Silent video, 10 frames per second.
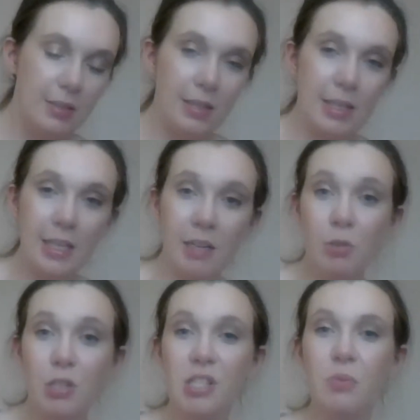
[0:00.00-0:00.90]
I'm
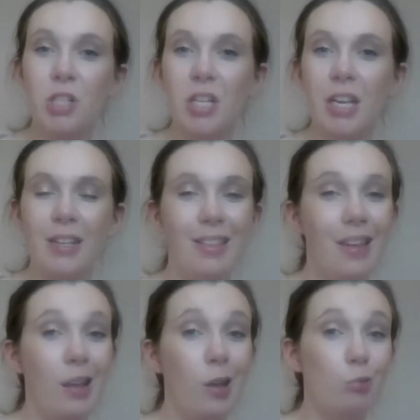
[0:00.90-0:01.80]
not swatching
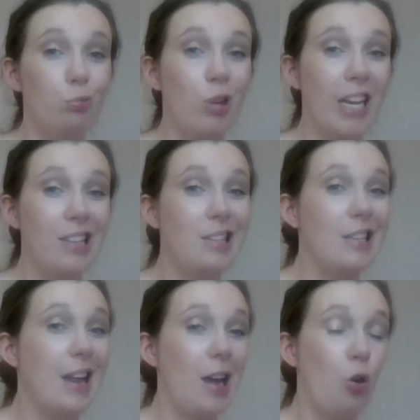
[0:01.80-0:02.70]
anything right
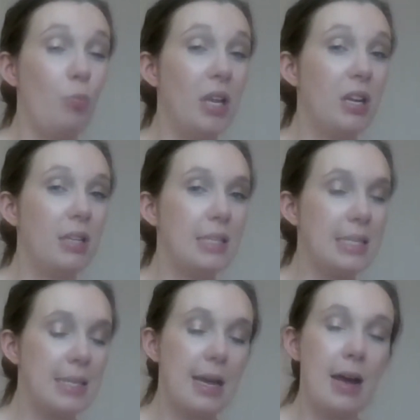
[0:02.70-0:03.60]
now
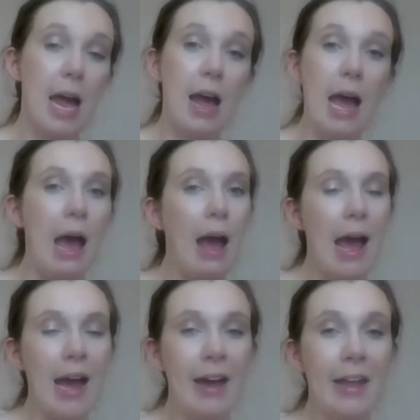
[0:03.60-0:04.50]
because
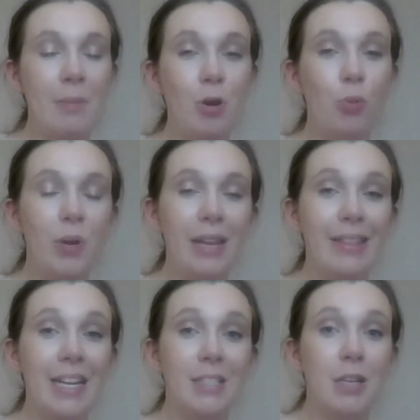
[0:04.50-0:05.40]
I am hoping
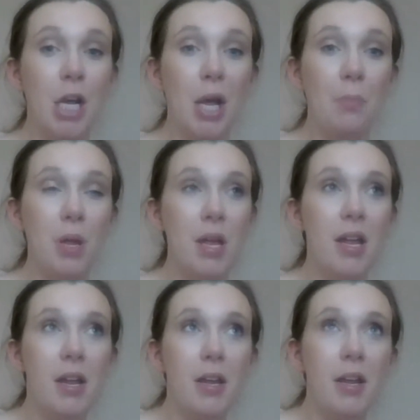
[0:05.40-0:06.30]
that
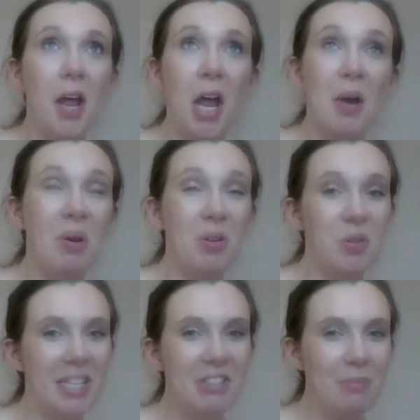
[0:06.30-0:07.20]
about 2
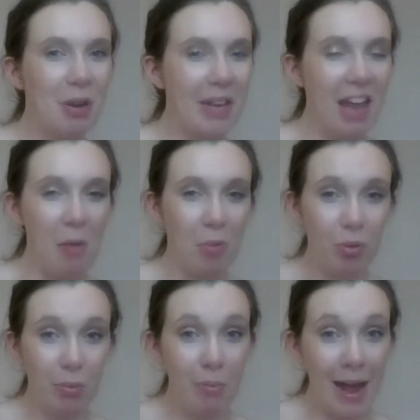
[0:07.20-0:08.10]
weeks from now my camera will
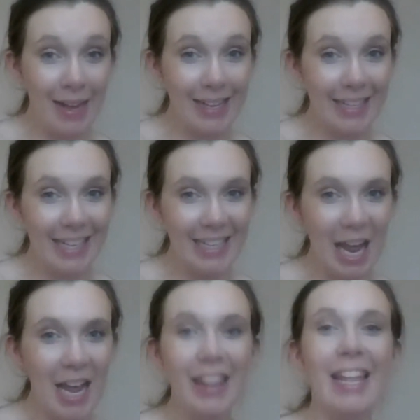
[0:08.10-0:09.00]
be back and
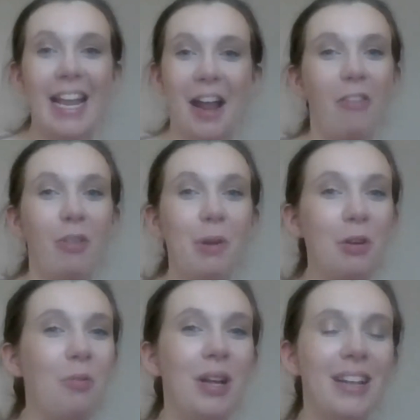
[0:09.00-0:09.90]
then I have the better
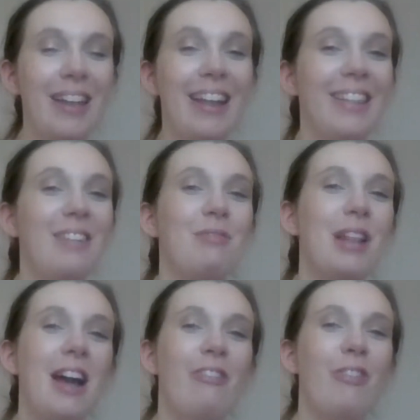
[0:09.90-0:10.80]
quality and then we'll
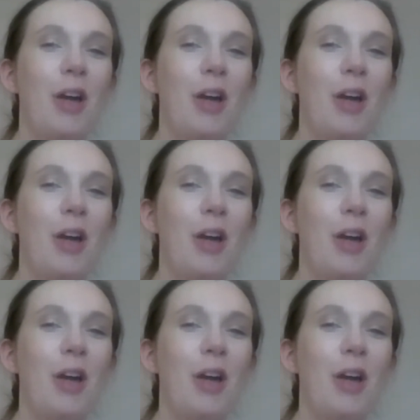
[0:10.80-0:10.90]
have